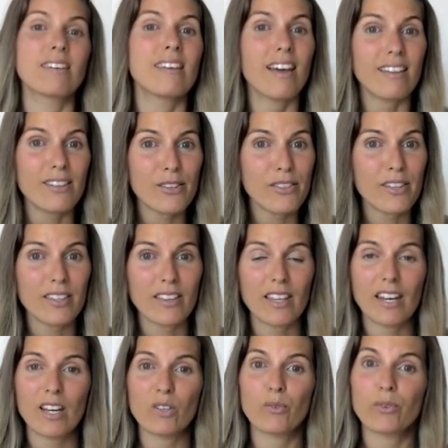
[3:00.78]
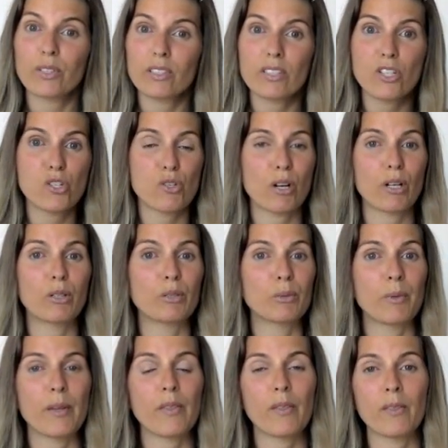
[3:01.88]
Another thing that I really struggled
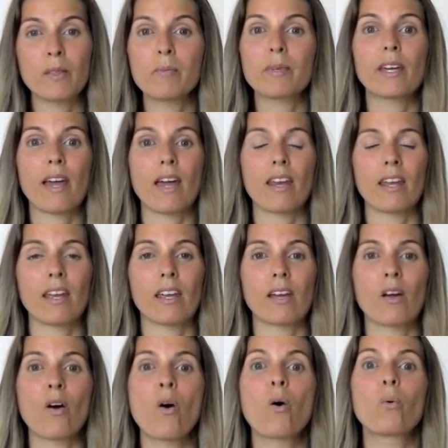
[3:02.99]
with in the beginning